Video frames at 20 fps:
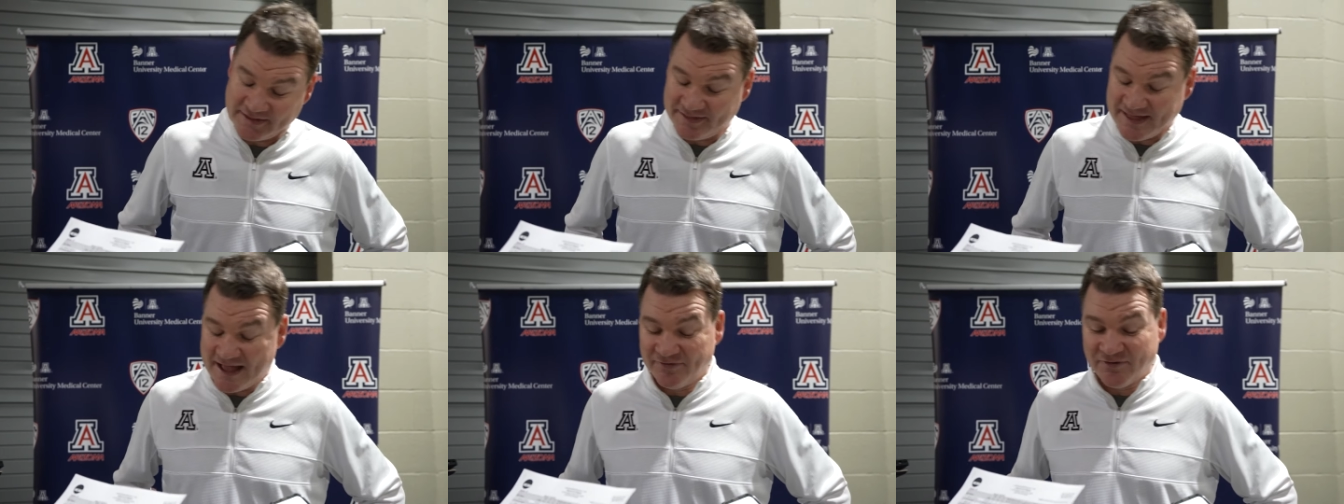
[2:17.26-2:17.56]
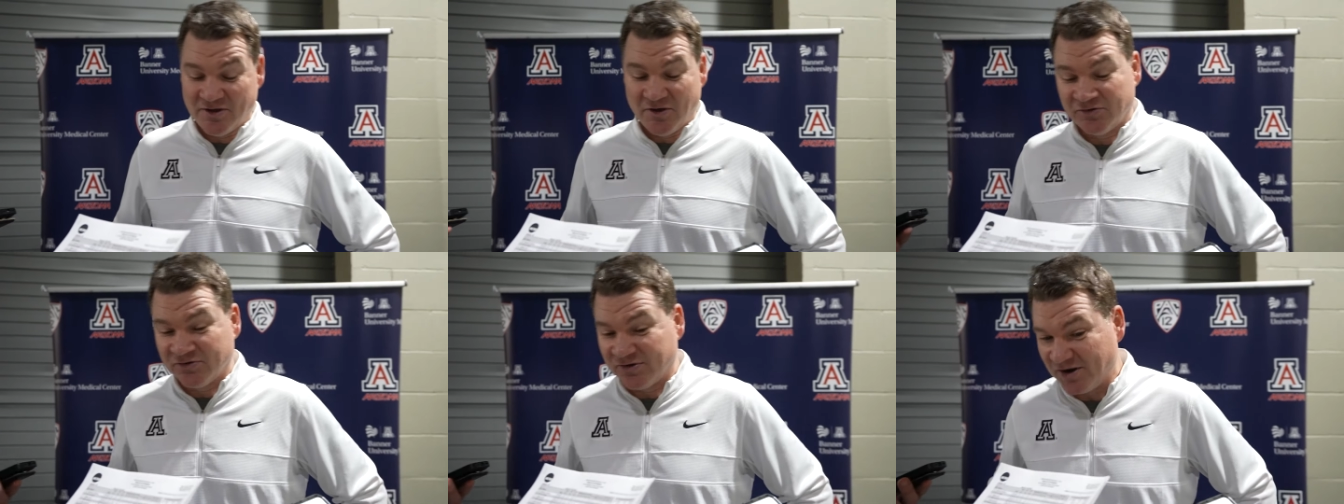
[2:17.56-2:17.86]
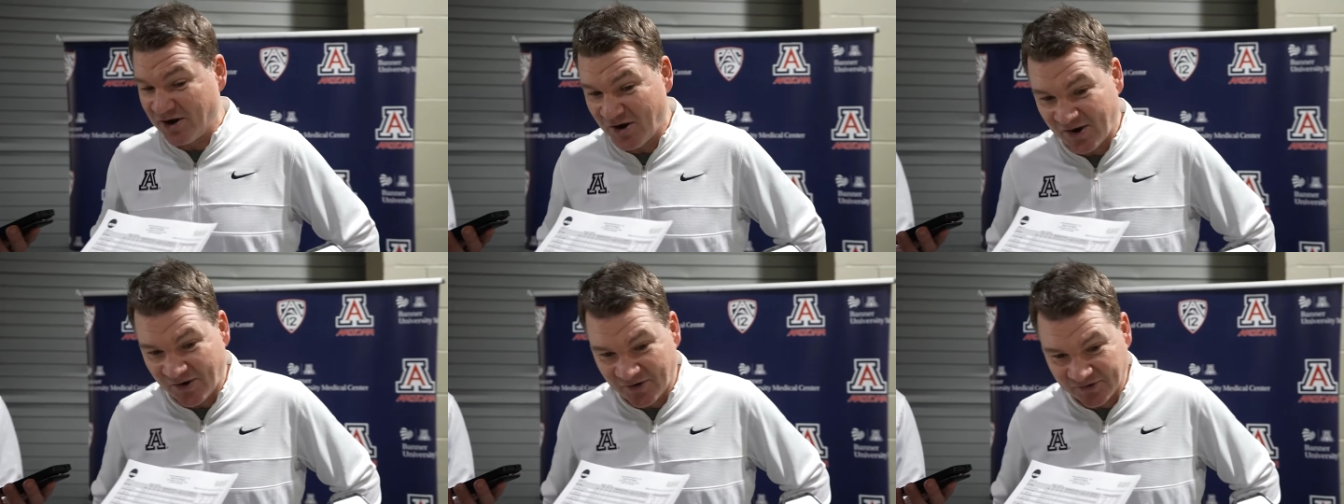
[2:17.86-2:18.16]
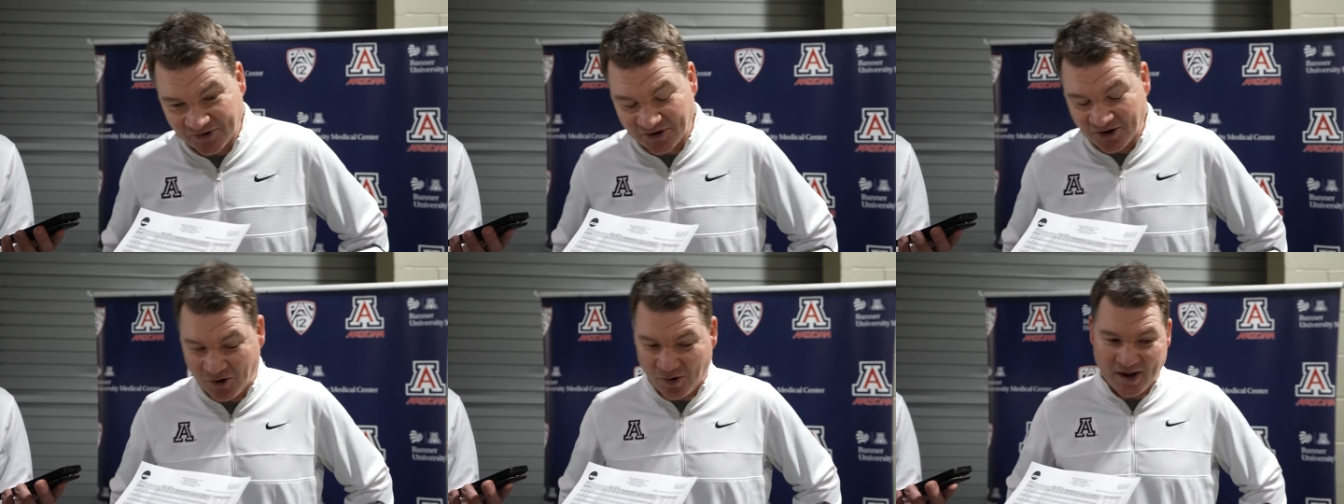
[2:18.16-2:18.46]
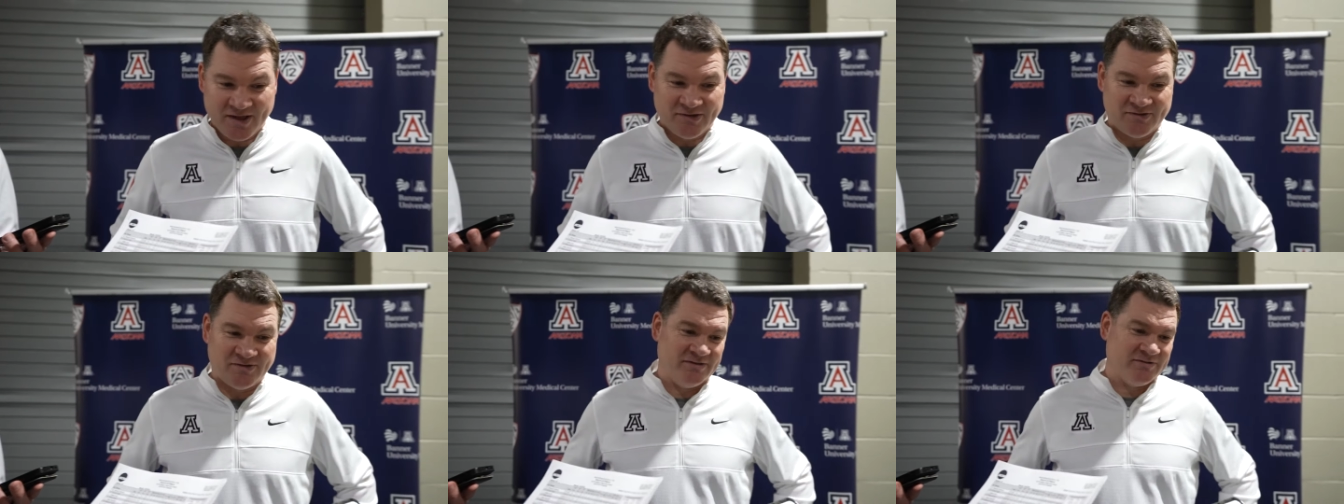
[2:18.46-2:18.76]
that, those scenarios are
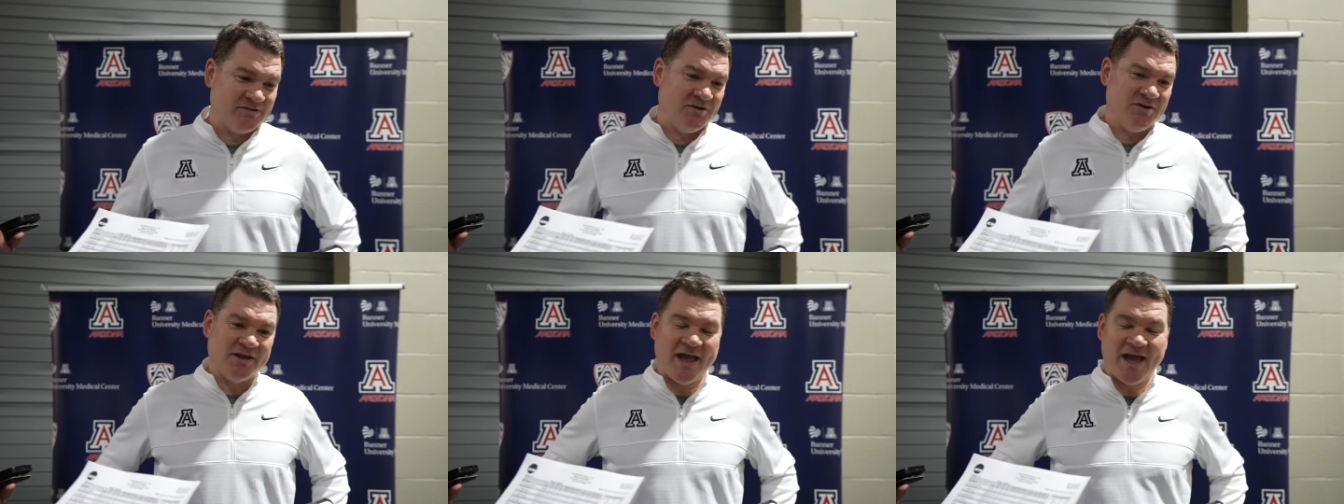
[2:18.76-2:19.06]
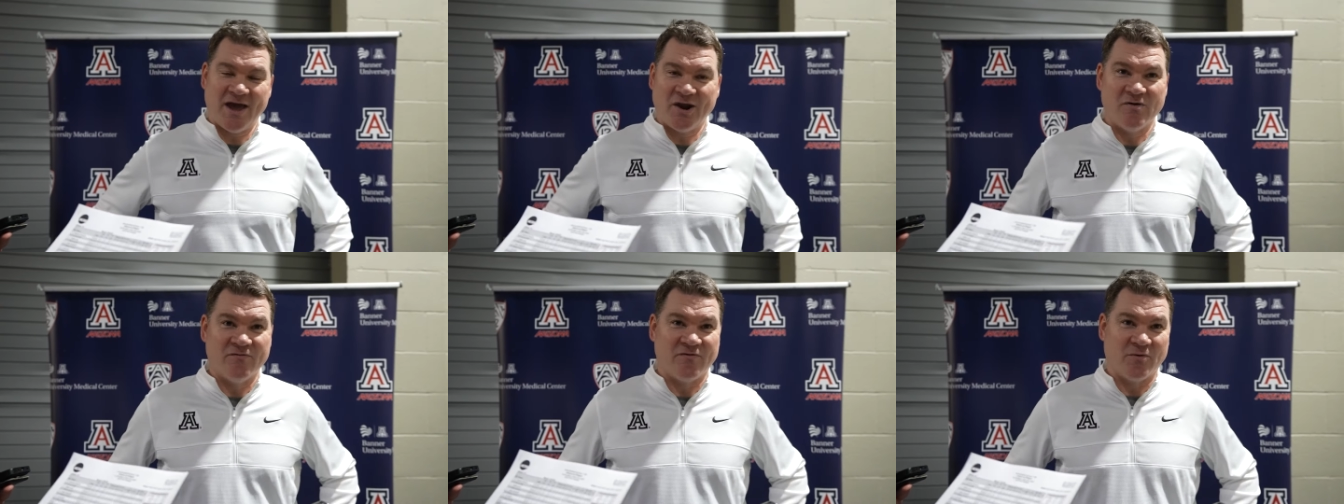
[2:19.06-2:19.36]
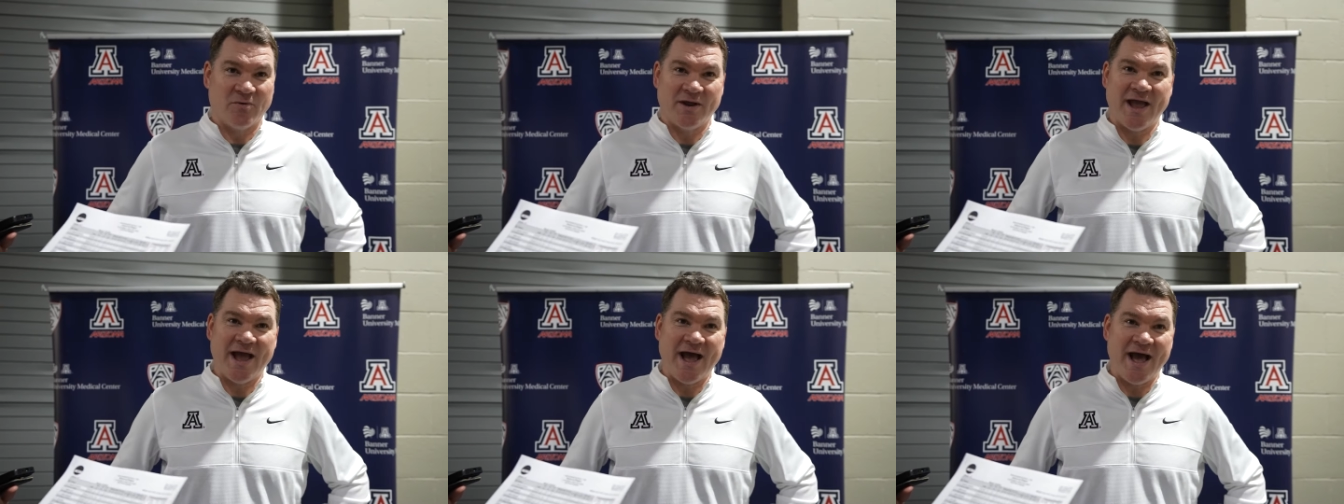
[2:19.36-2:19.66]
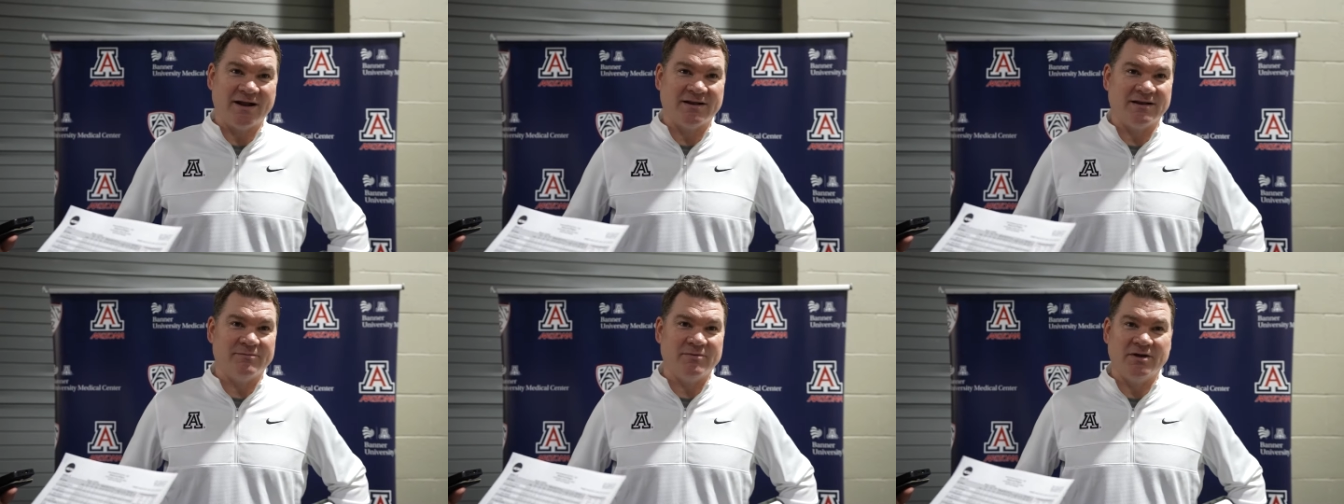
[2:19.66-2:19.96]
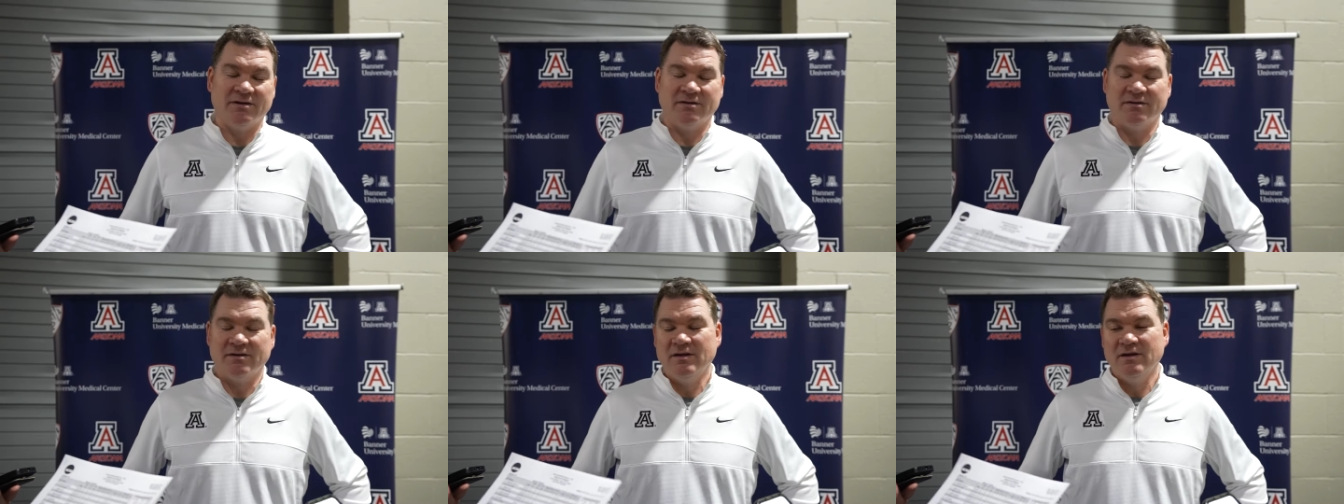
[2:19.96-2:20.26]
crazy, so you can't overreact. I
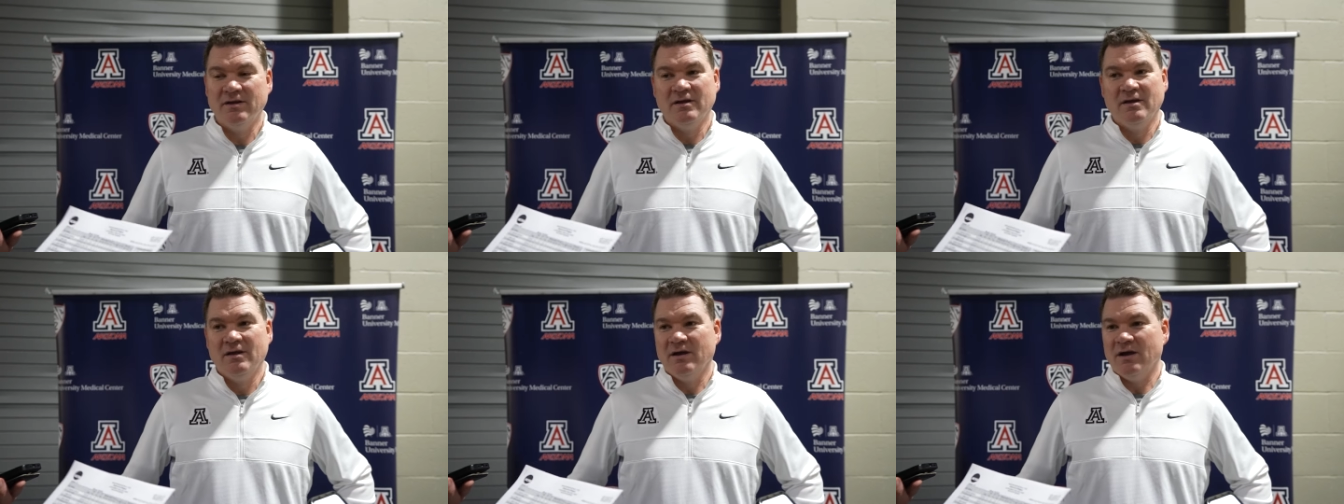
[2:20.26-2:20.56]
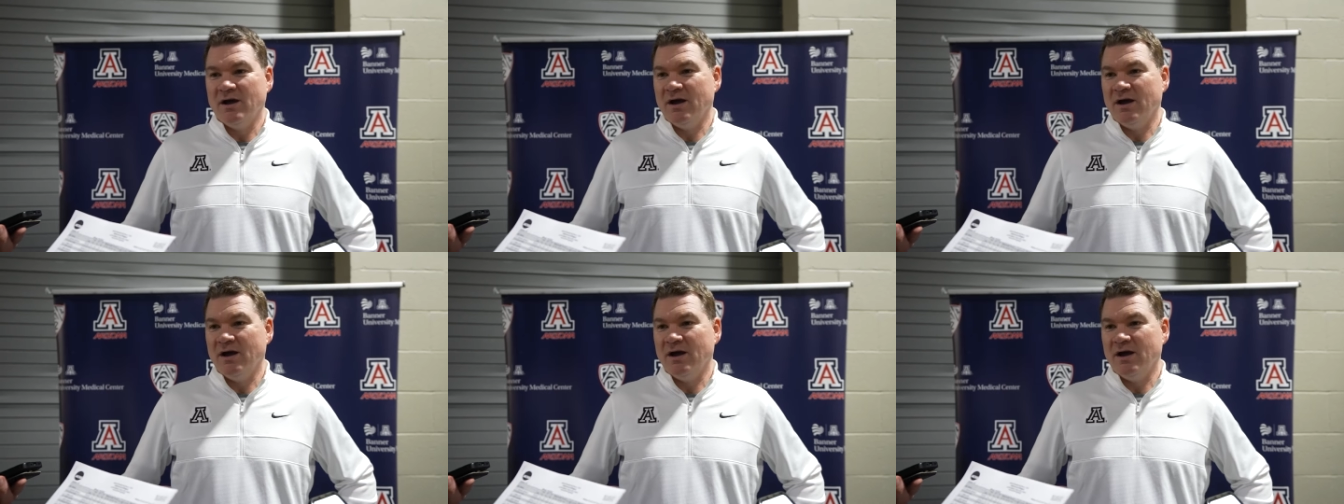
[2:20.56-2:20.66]
mean.